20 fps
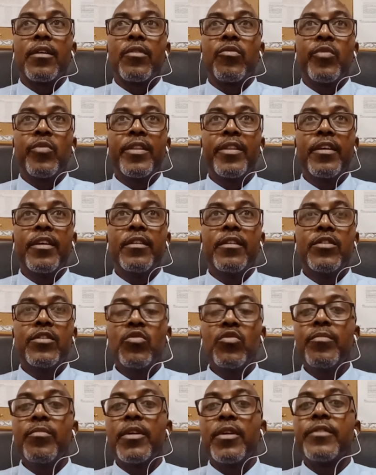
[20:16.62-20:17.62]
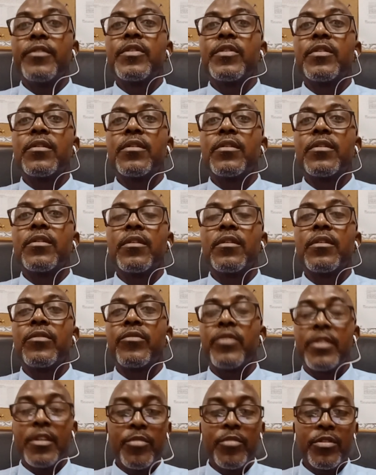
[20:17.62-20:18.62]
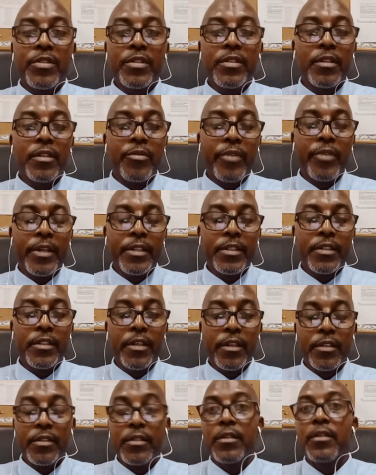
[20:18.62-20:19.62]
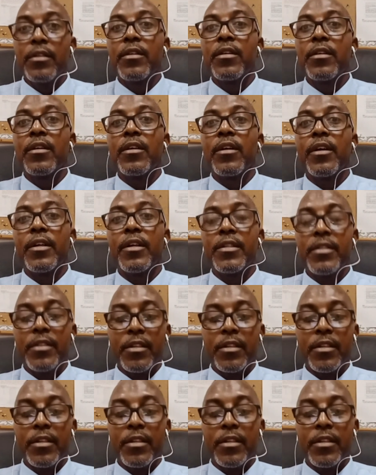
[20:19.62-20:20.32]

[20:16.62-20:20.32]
within 2 months, was able to sit and write CXC. and